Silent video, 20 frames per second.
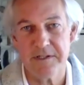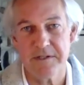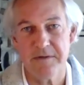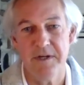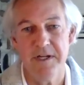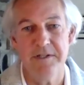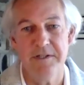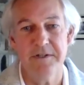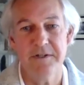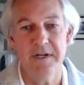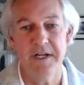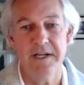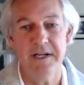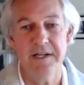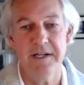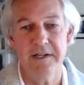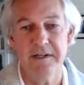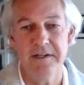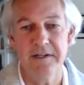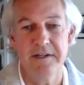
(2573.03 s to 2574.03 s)
the raise your
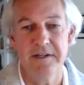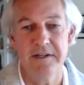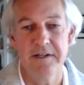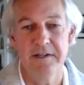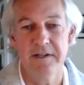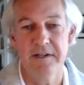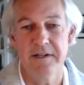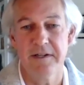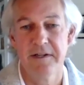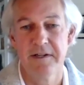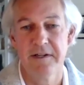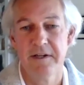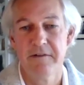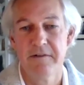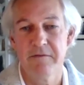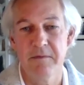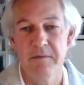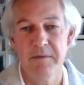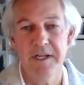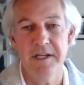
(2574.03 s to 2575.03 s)
hand,
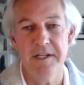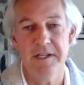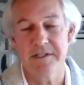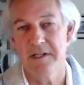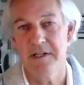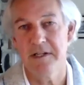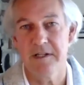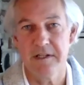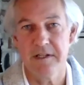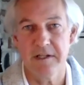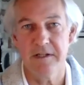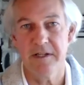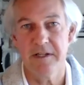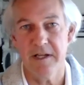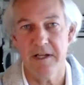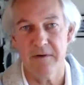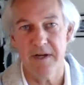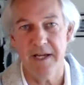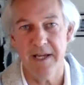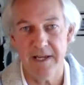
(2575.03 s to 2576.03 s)
for me, it's a little
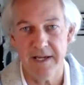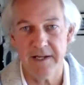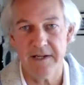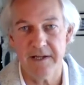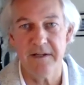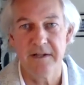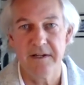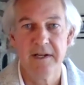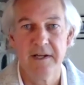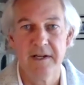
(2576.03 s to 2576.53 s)
yellow hand.